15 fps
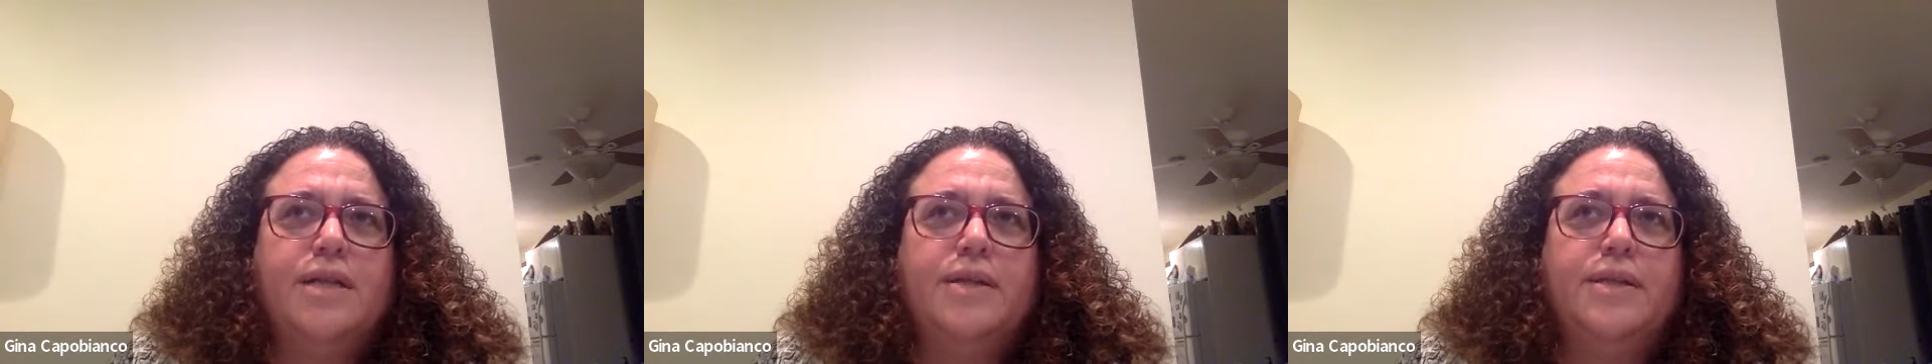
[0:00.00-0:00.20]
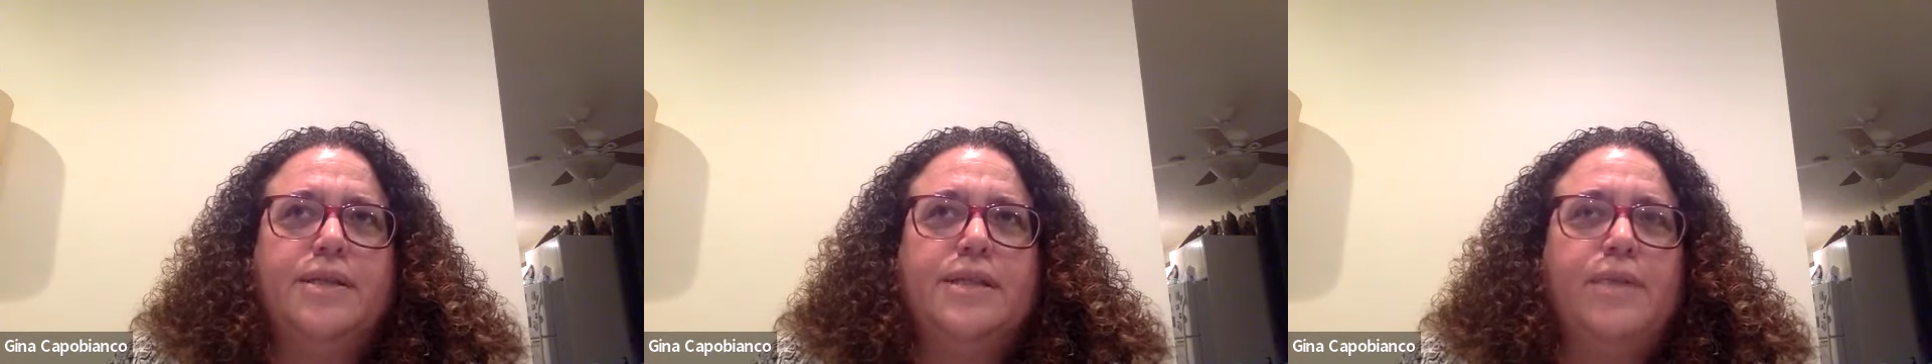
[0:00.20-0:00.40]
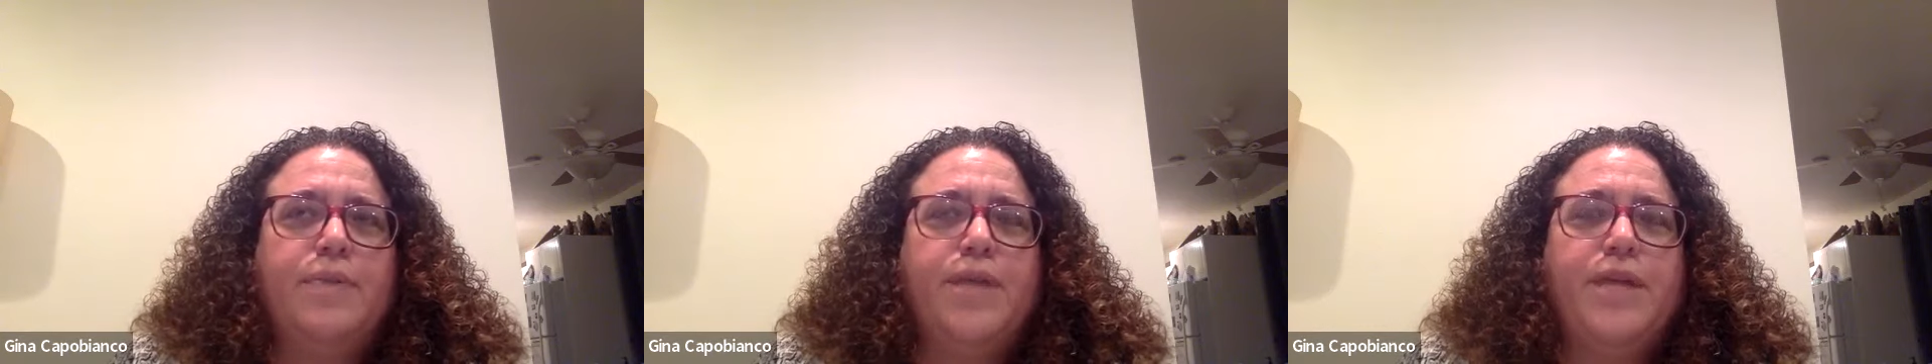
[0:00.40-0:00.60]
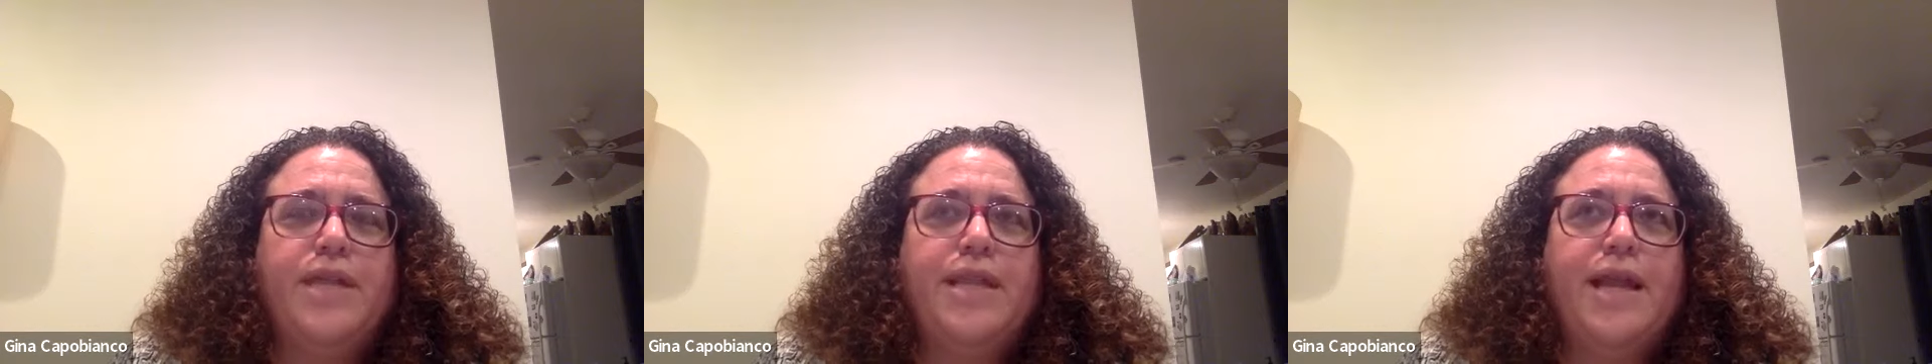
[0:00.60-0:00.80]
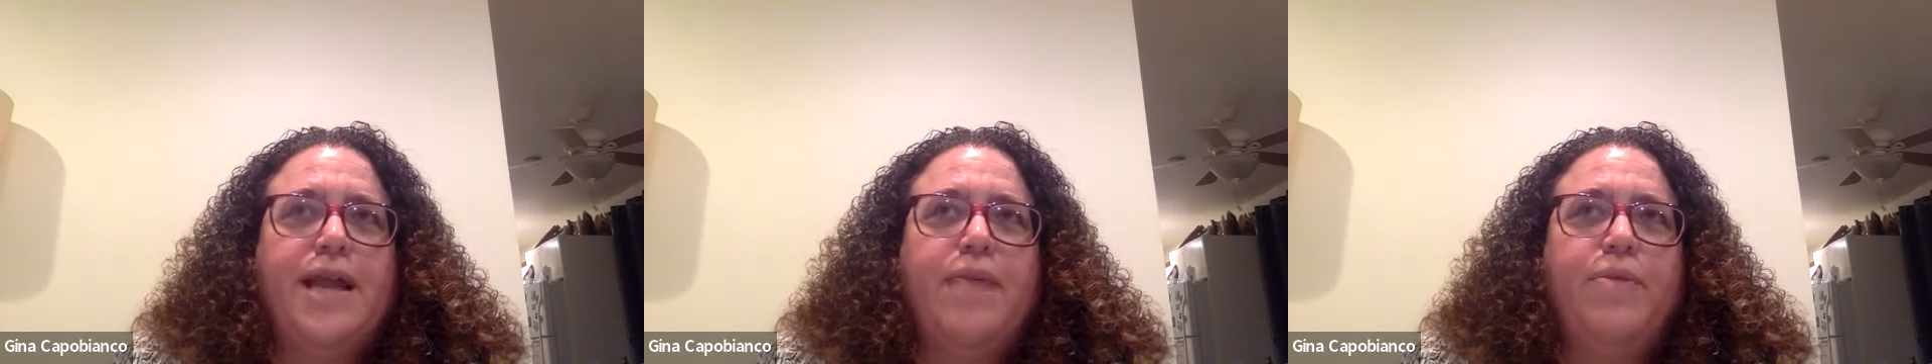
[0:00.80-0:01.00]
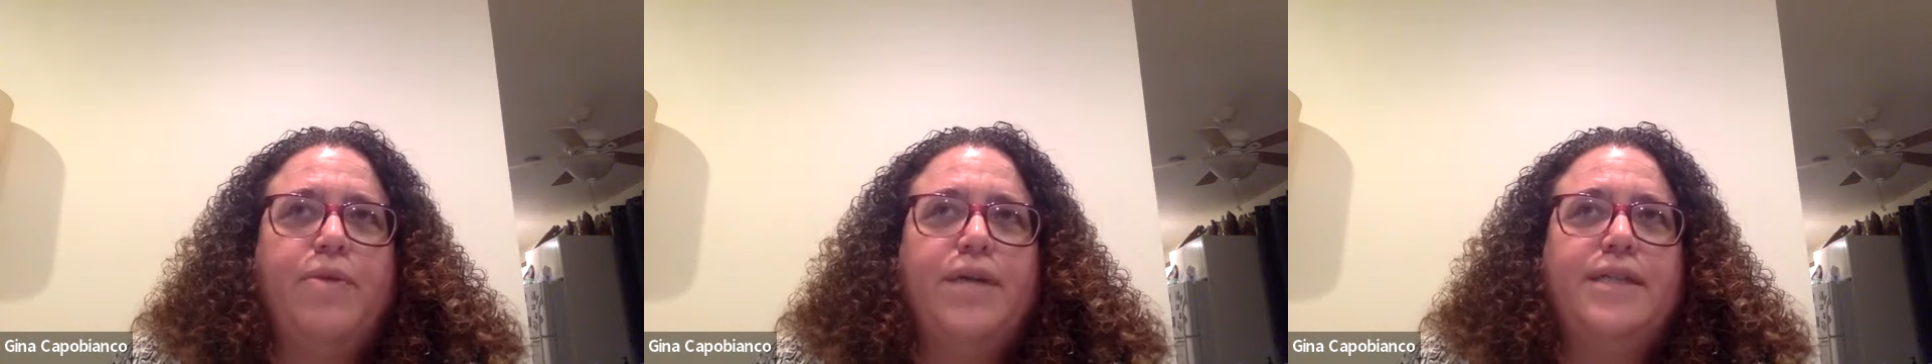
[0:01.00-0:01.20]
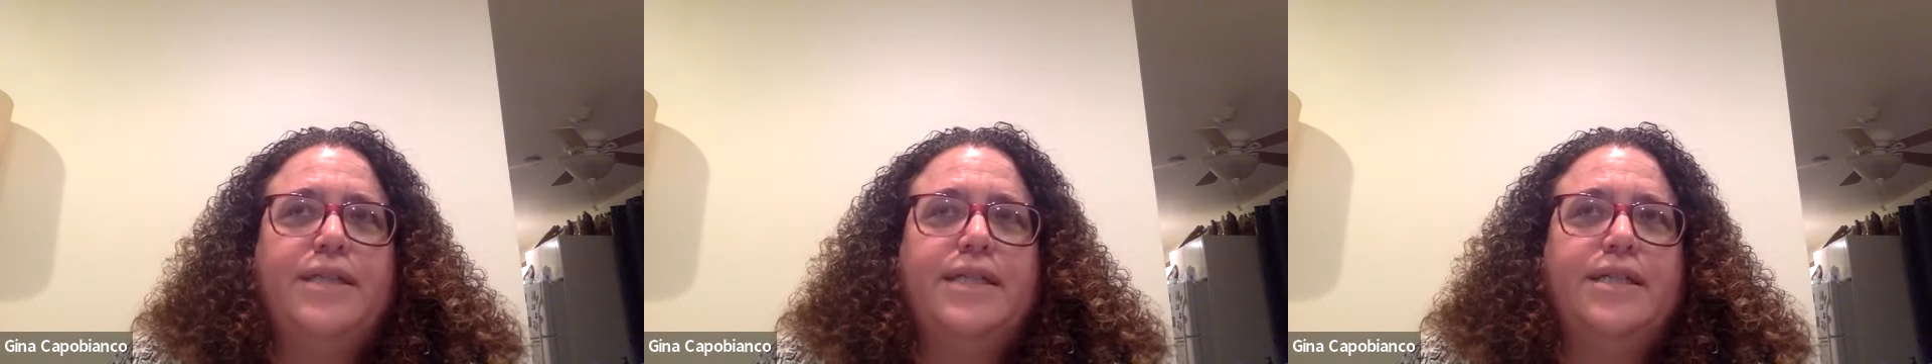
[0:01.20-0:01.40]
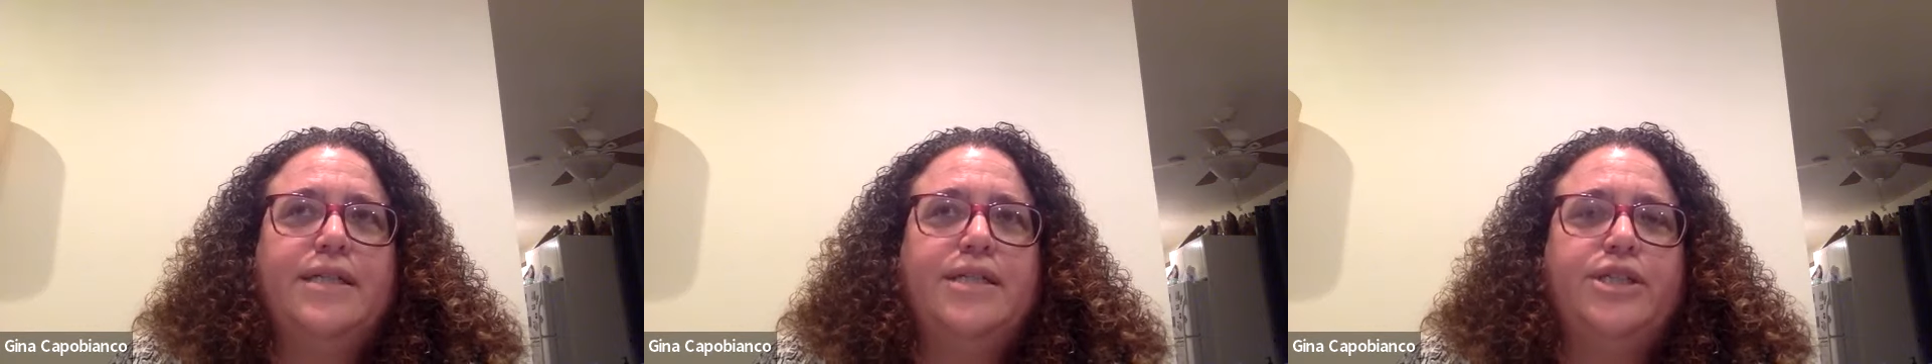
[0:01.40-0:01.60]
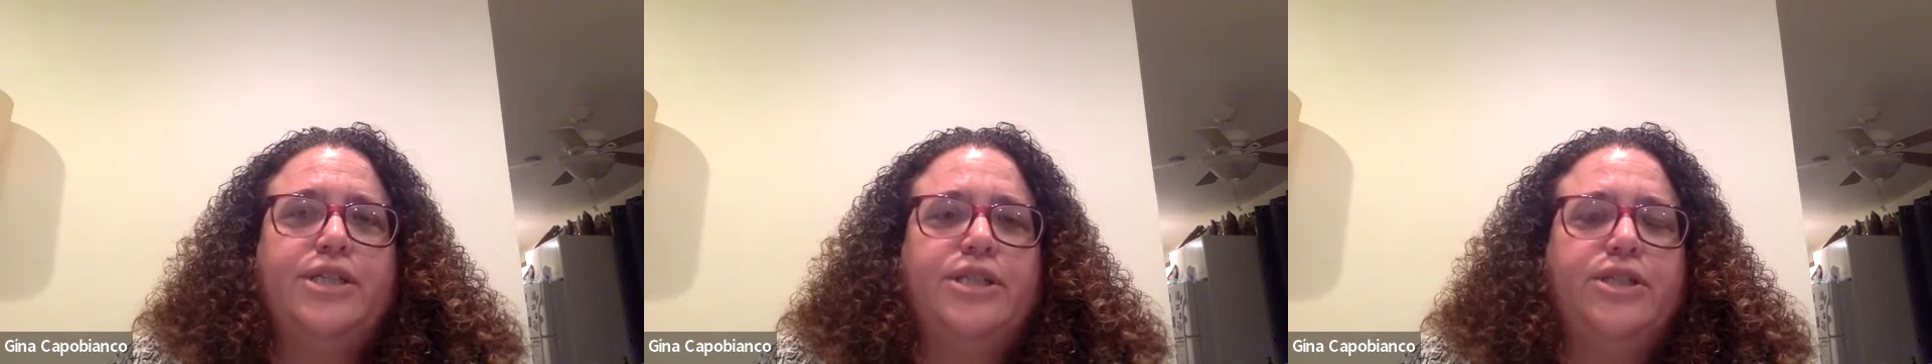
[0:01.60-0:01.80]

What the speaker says: Something in the MRI technology,